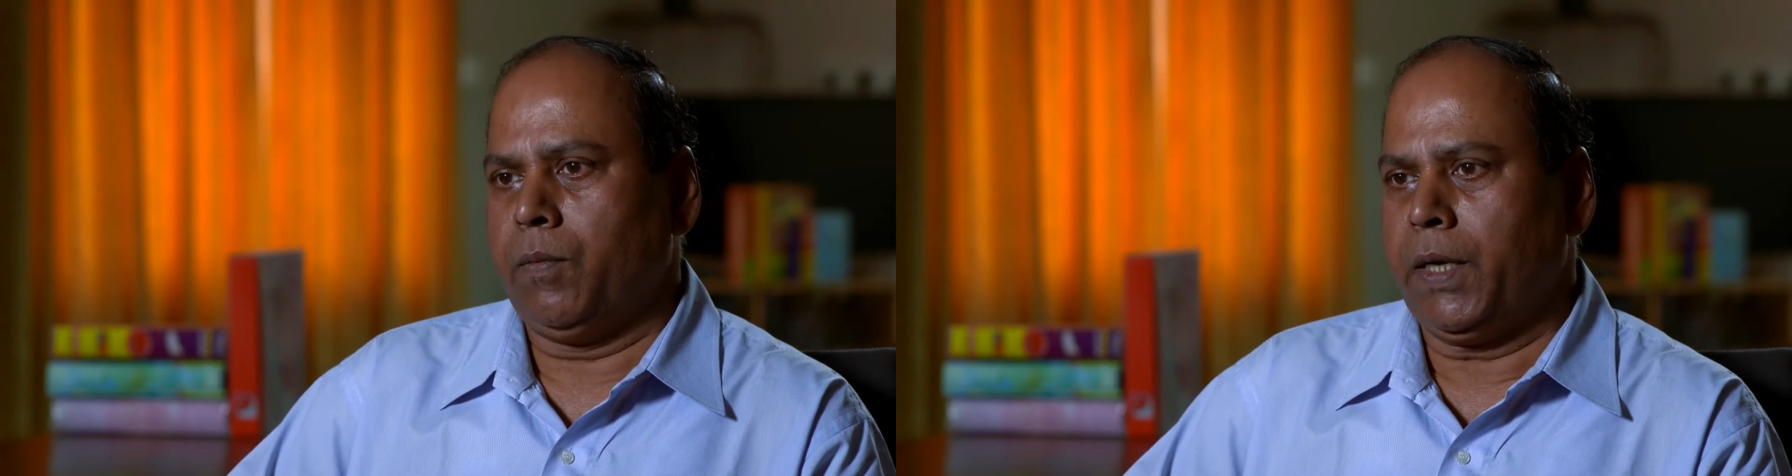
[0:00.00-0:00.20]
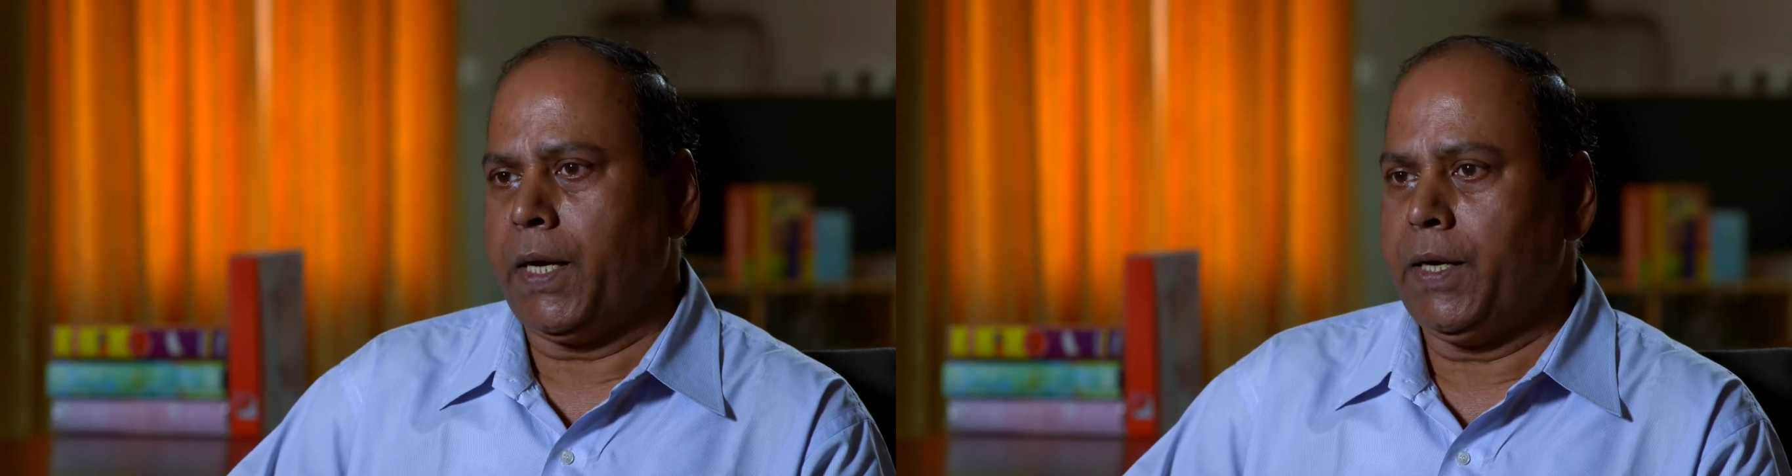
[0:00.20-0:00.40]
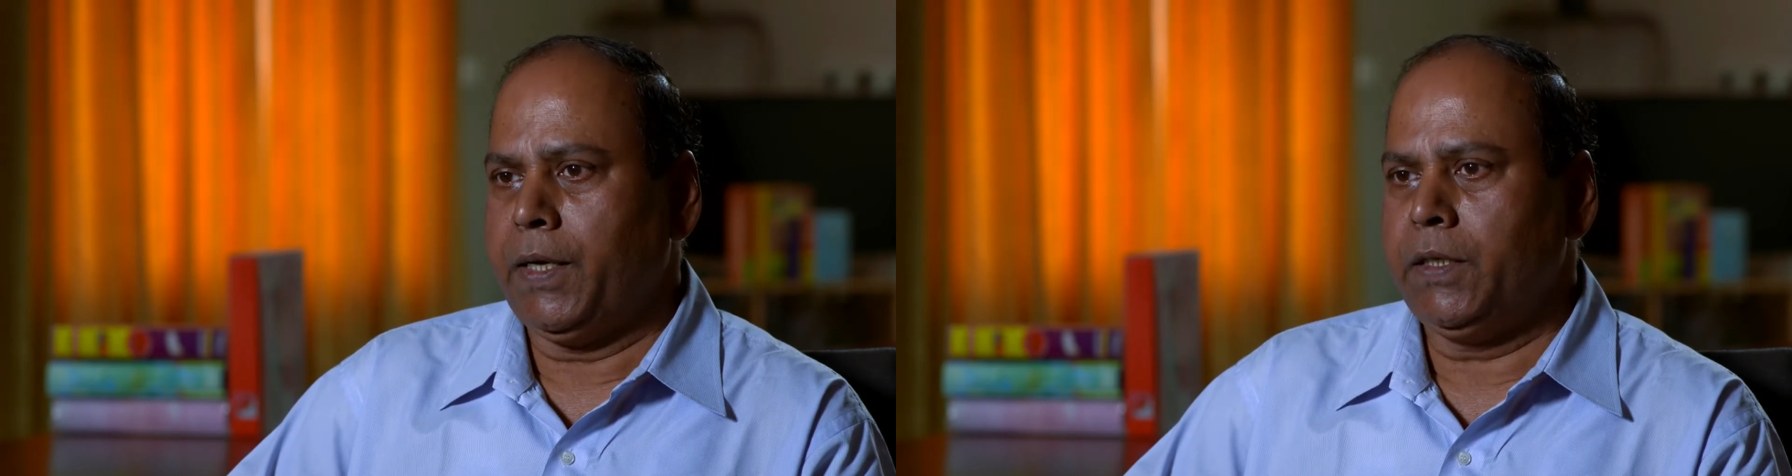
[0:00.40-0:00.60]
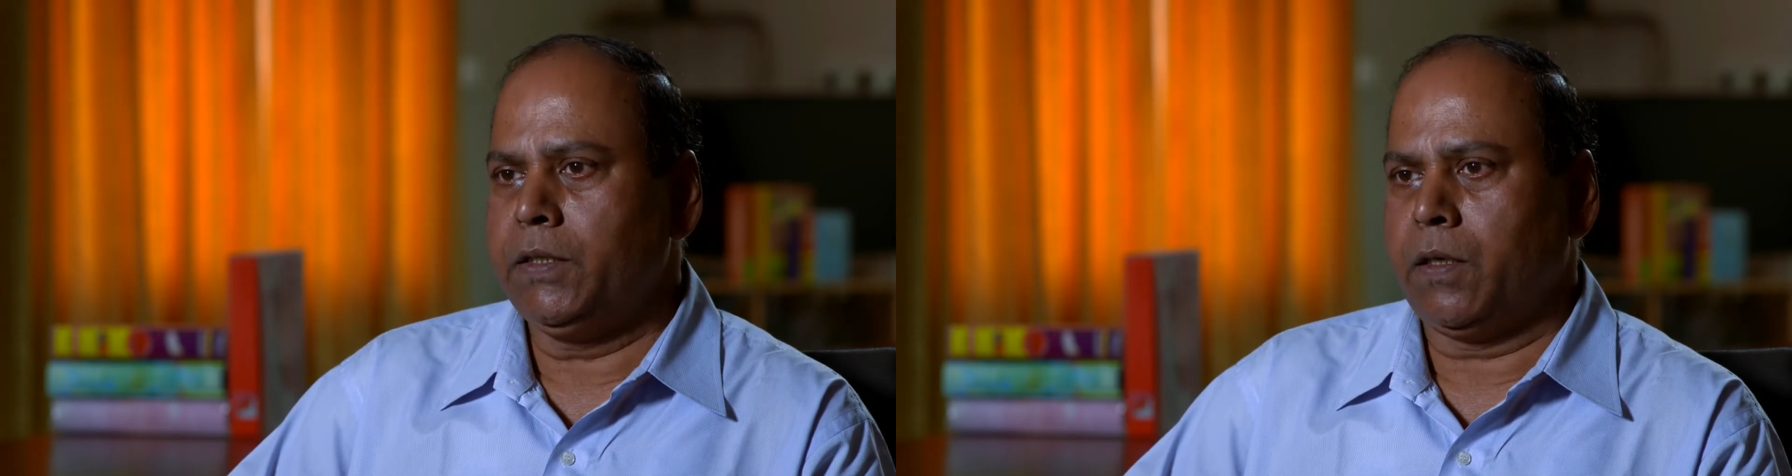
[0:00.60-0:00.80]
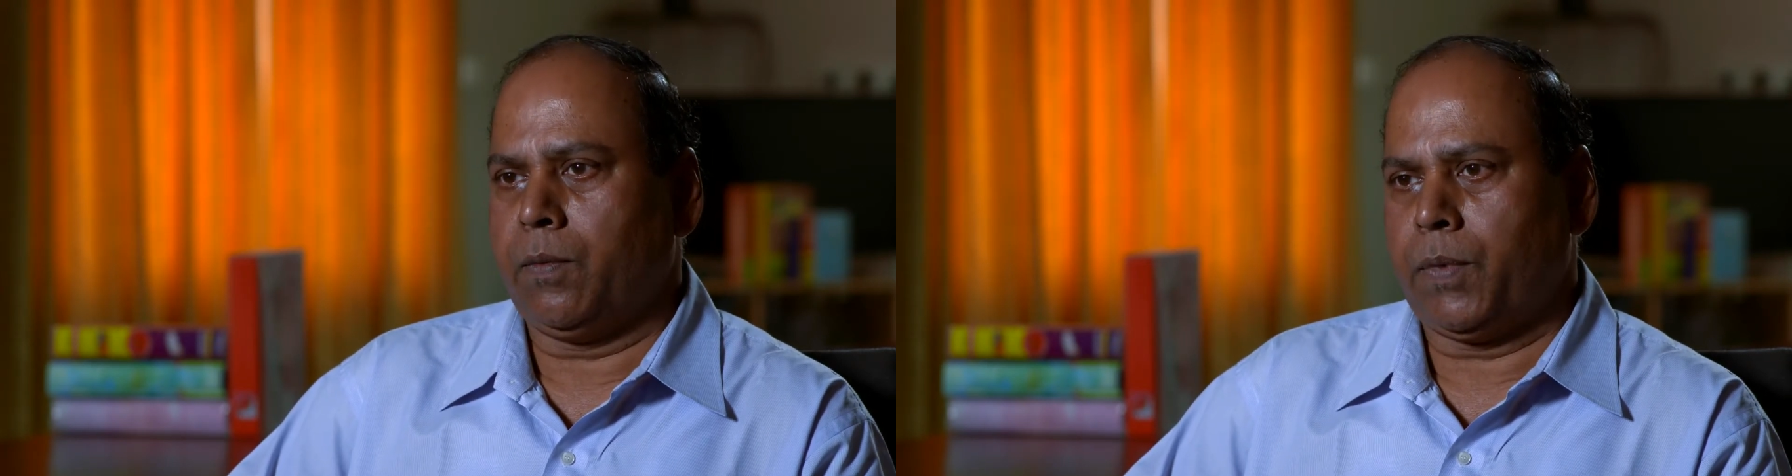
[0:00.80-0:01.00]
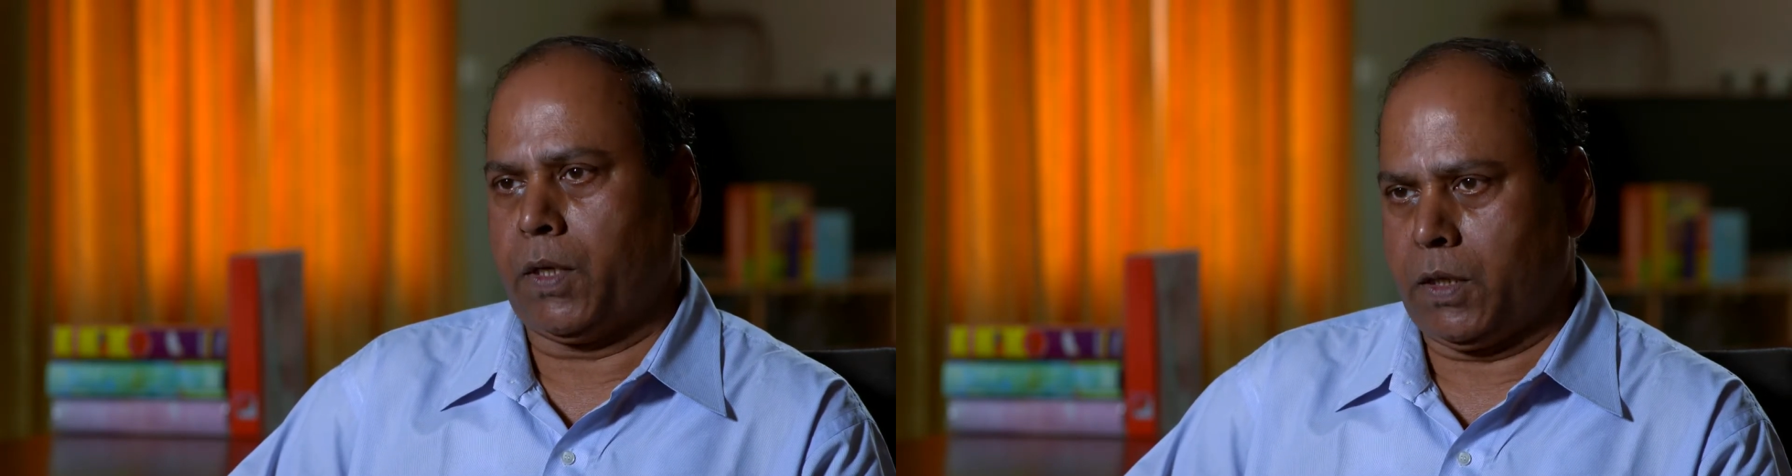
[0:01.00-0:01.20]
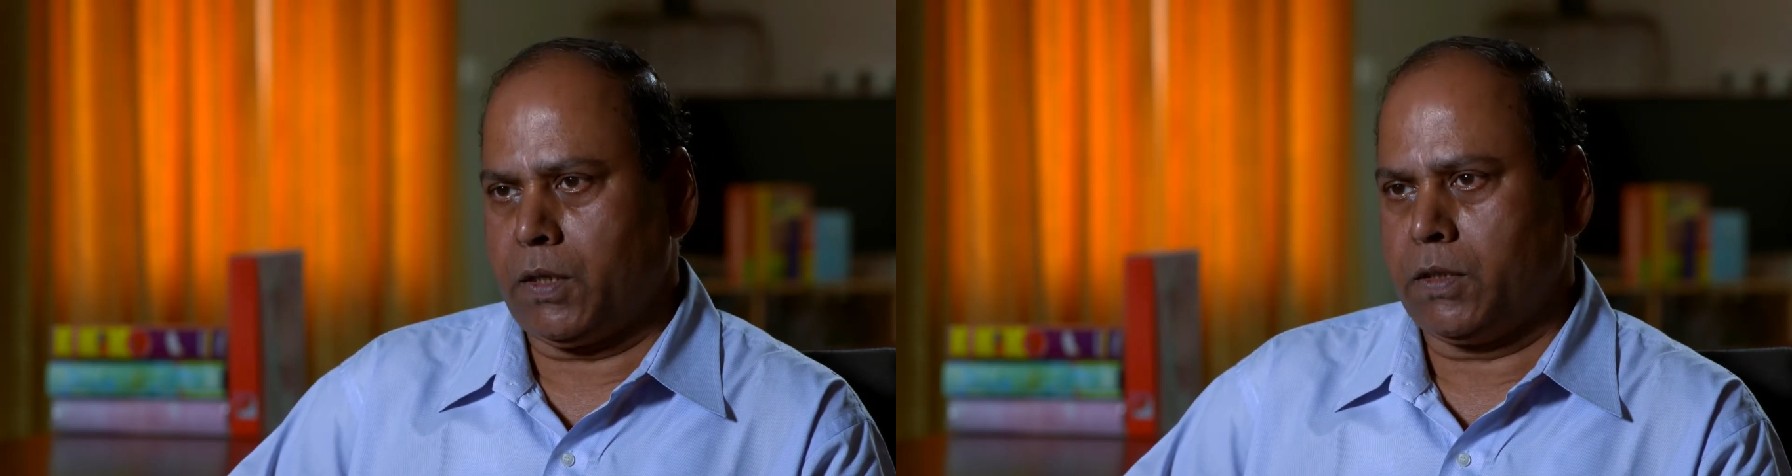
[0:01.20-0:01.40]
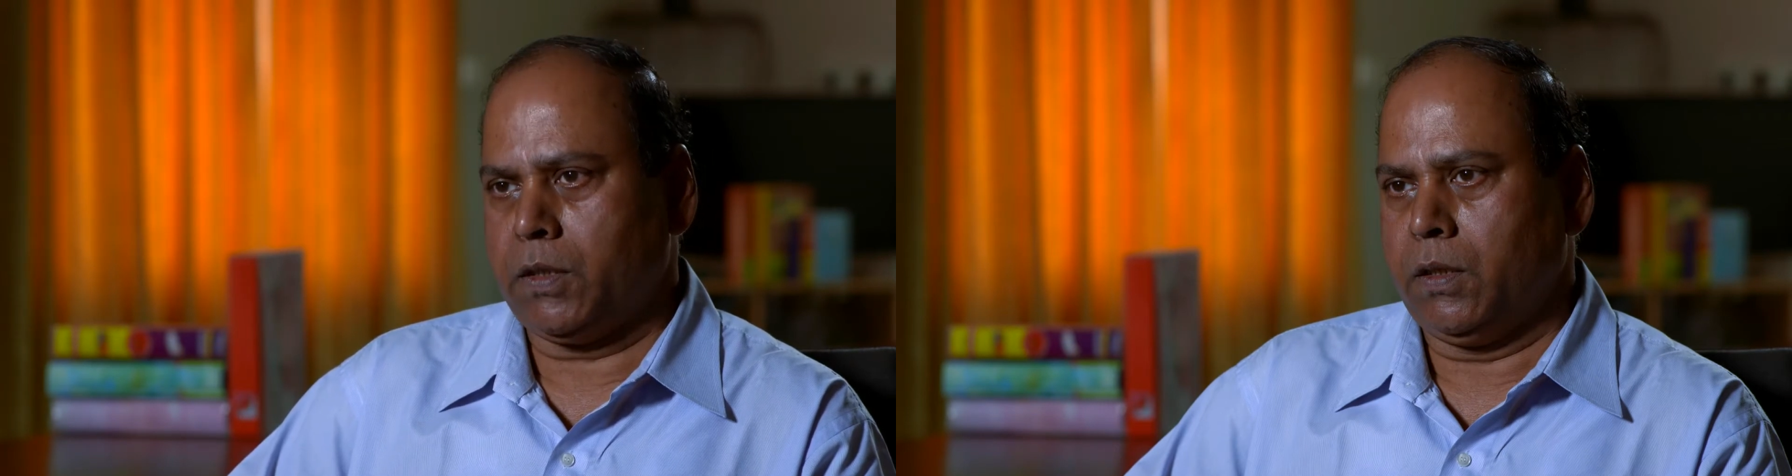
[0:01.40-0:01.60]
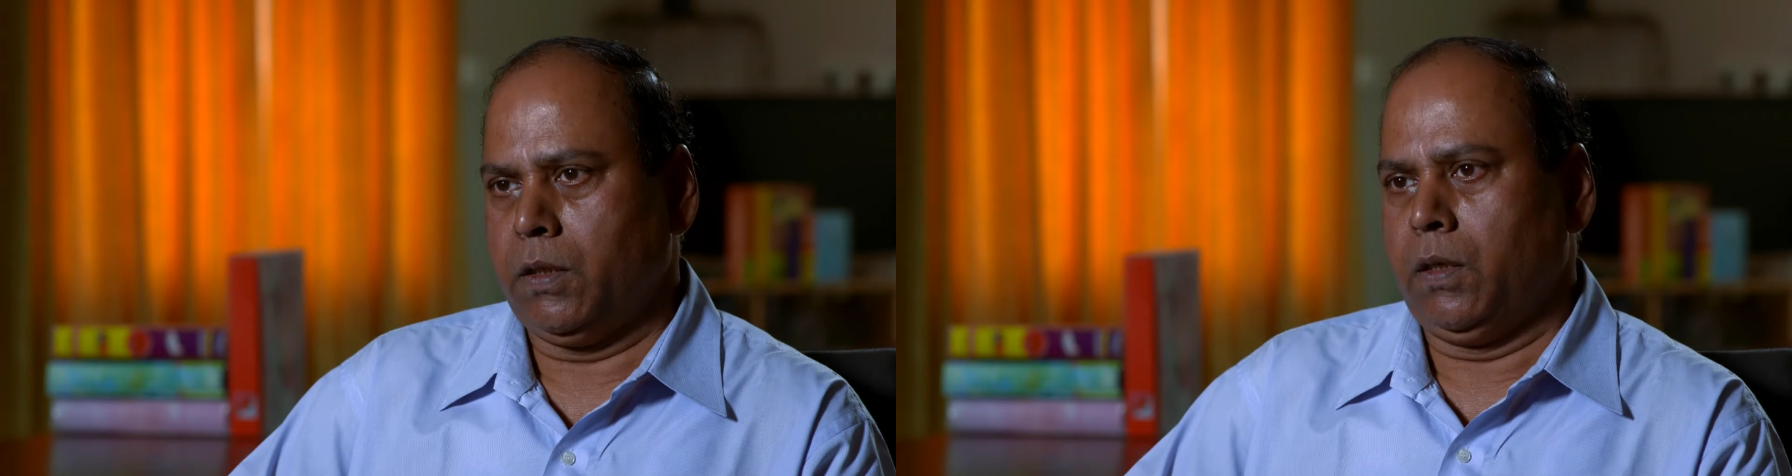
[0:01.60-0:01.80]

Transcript: varieties of products,